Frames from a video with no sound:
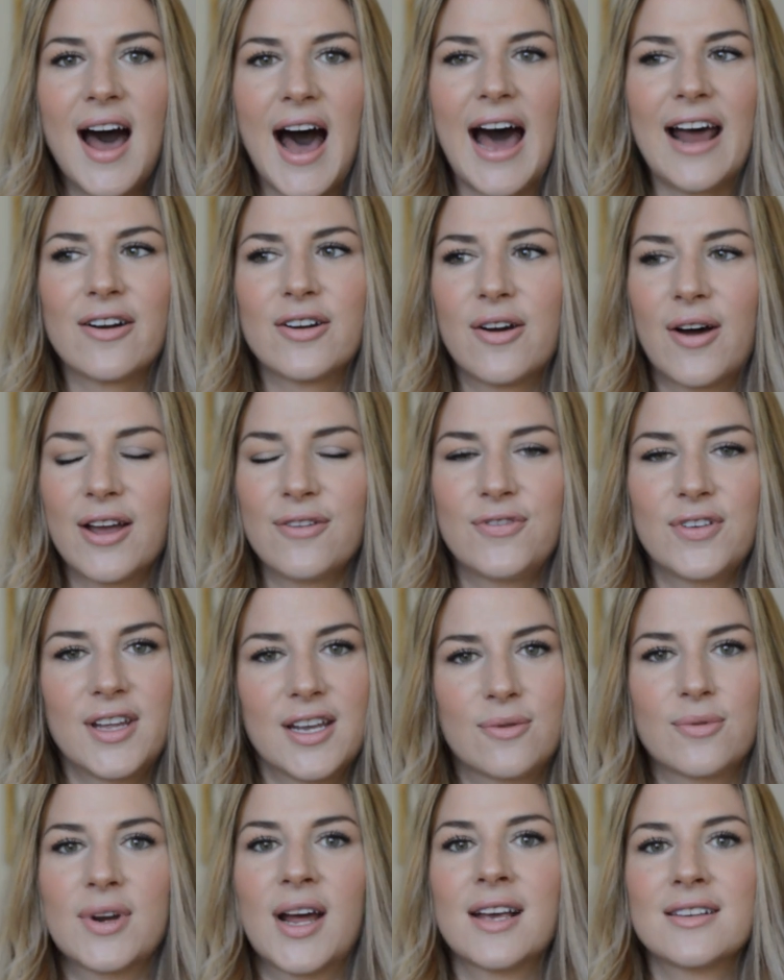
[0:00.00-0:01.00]
I don't know, I feel
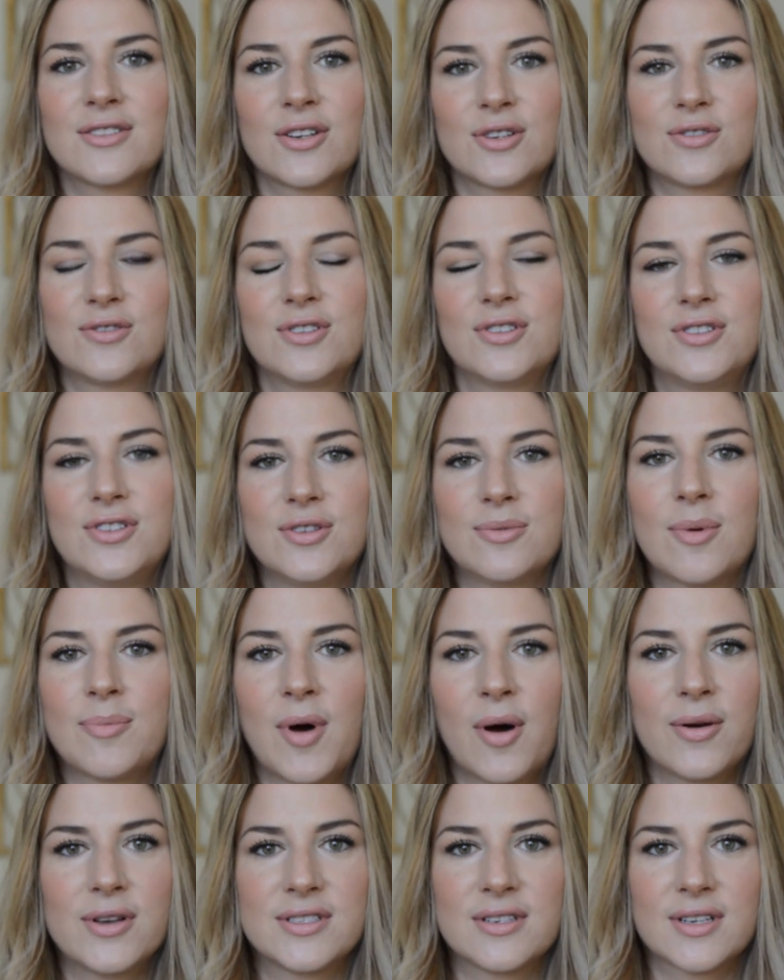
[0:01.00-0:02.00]
like when I search YouTube
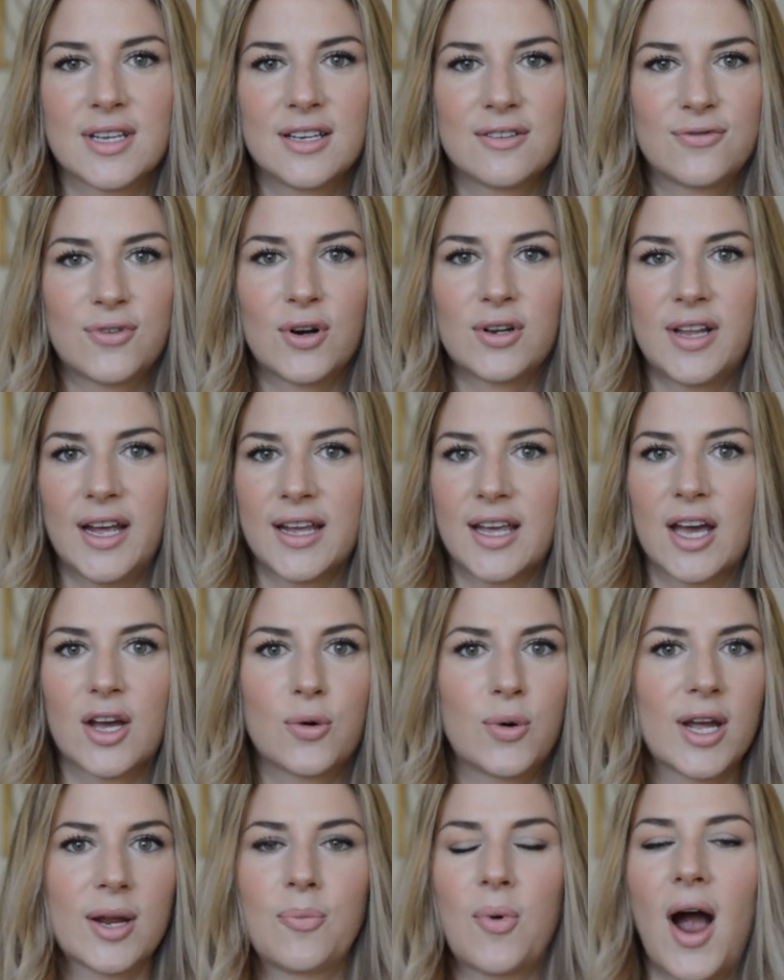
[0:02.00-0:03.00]
I'm always looking for like a
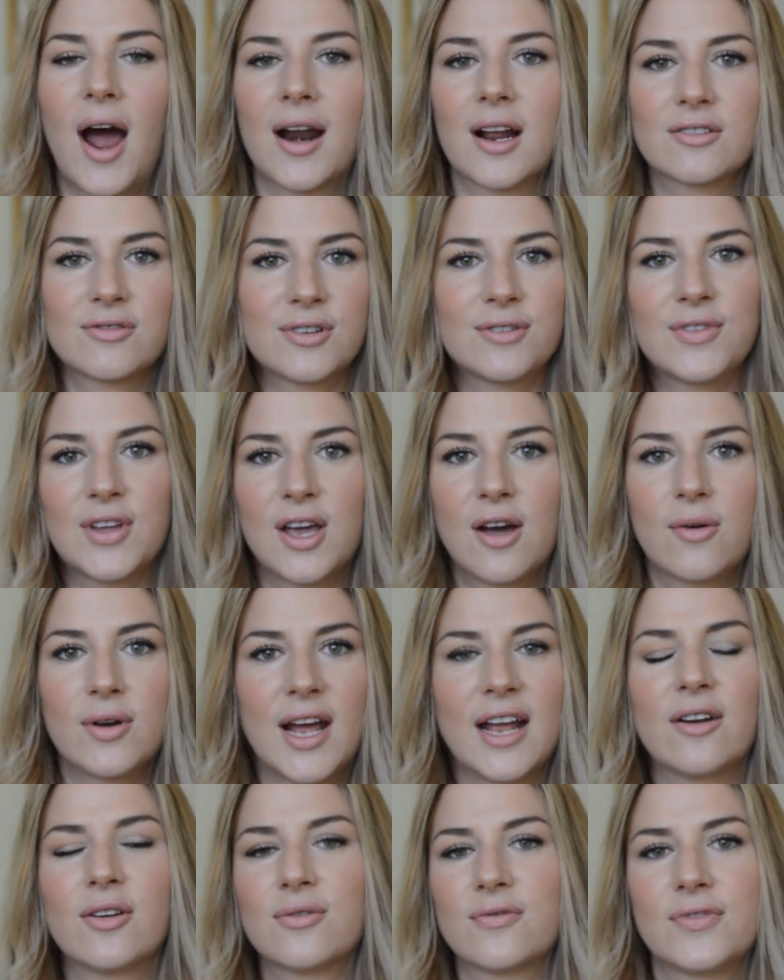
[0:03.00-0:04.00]
quick product review
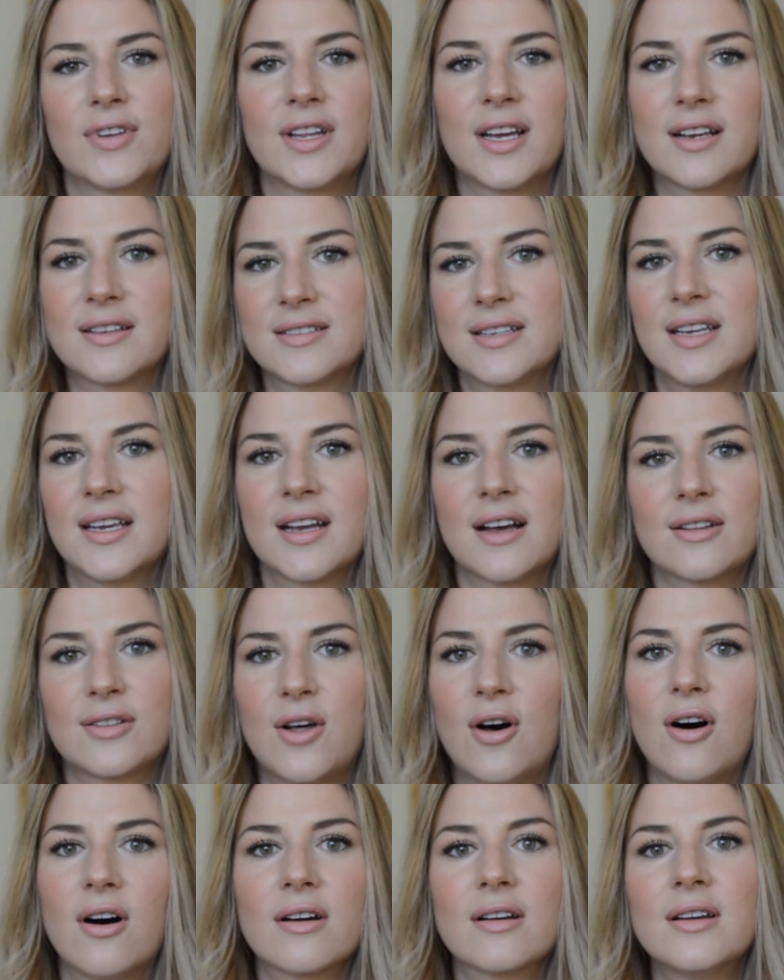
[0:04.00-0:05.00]
and I don't feel like seeing a
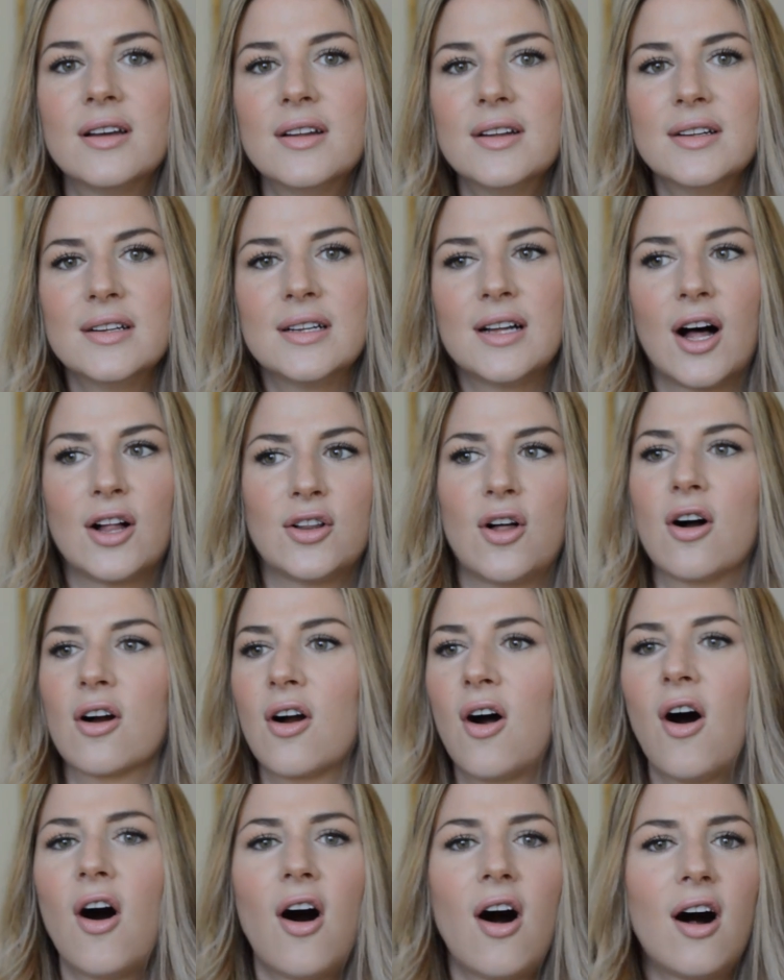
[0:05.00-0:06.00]
long
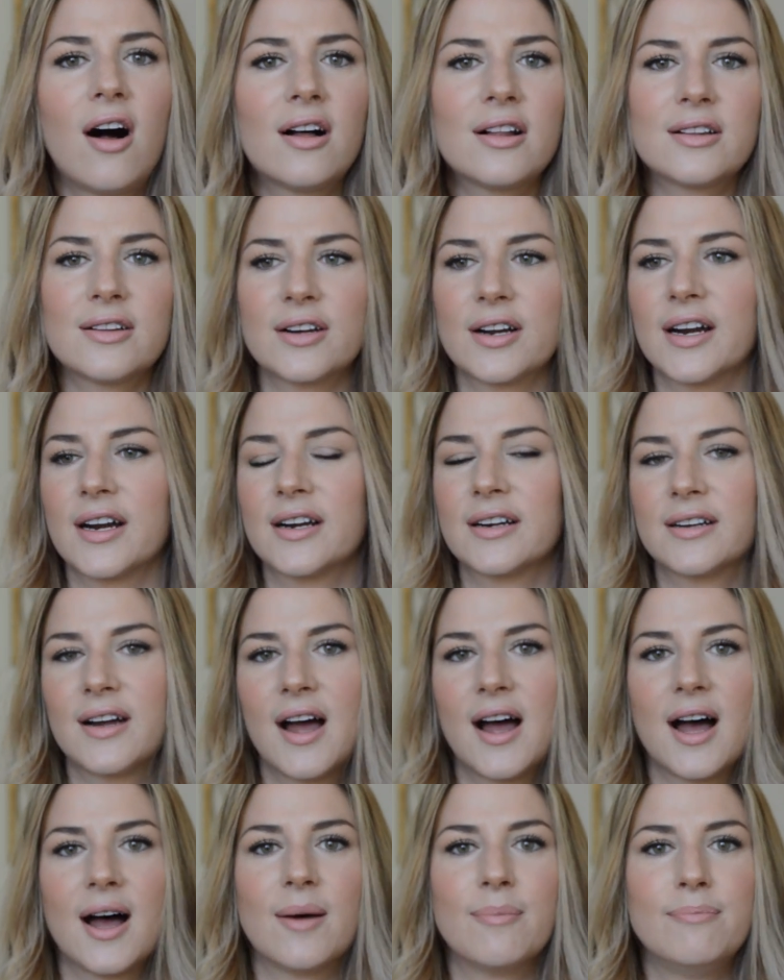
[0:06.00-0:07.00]
haul or
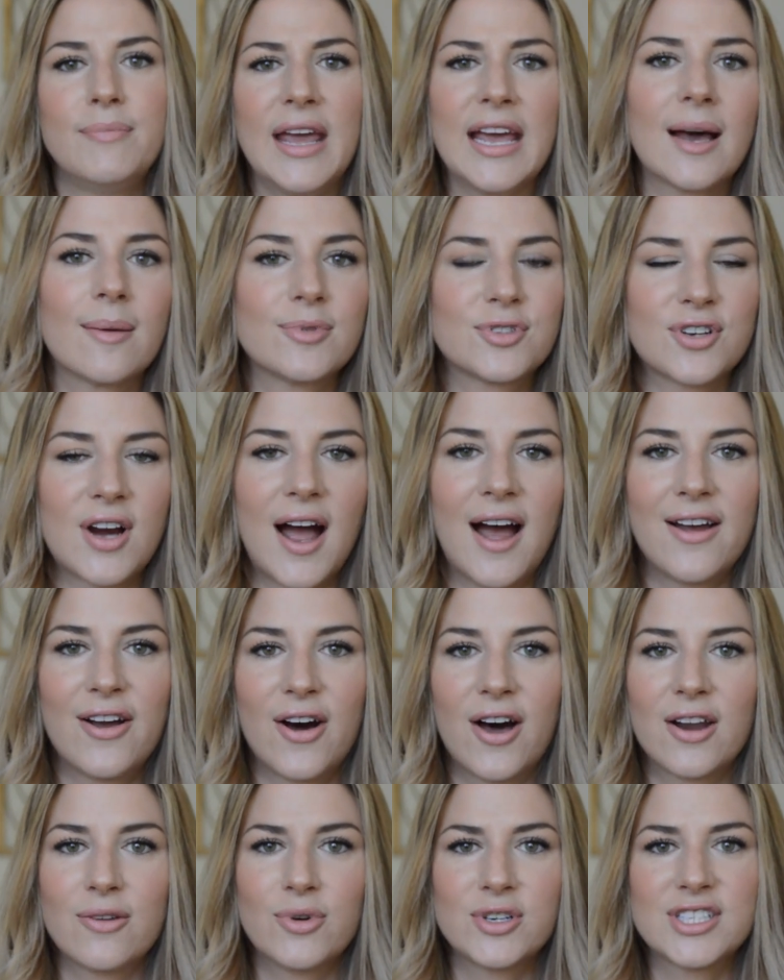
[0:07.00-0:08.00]
makeup try
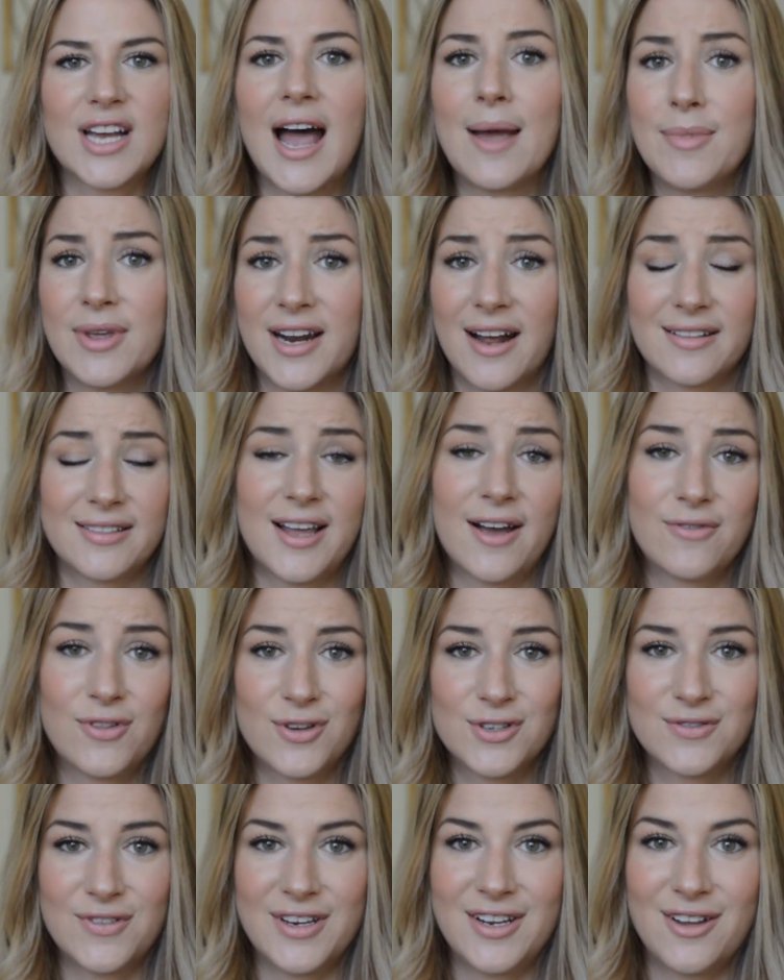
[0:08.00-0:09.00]
on, which I mean I love
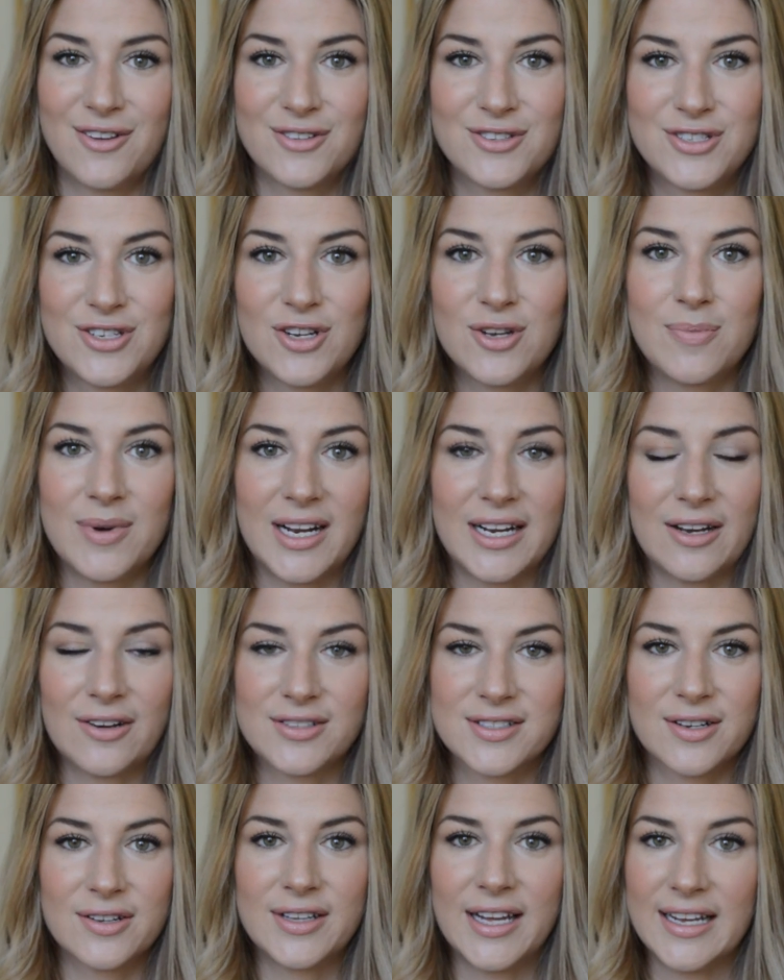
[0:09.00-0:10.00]
those videos too, but I
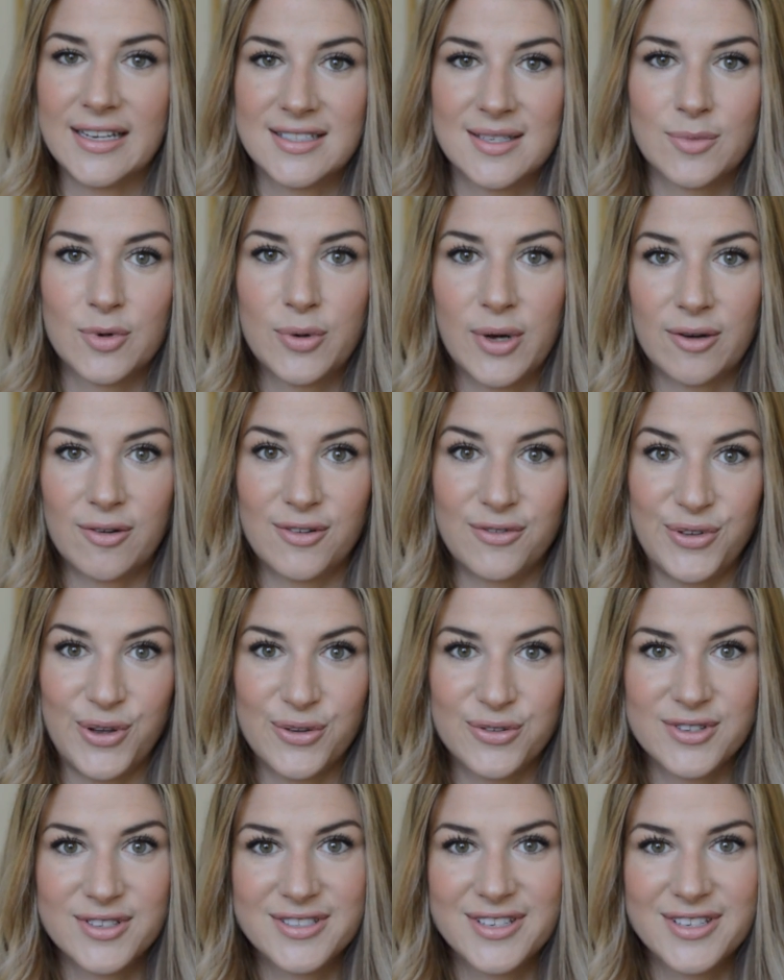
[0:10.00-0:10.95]
also like some quick reviews.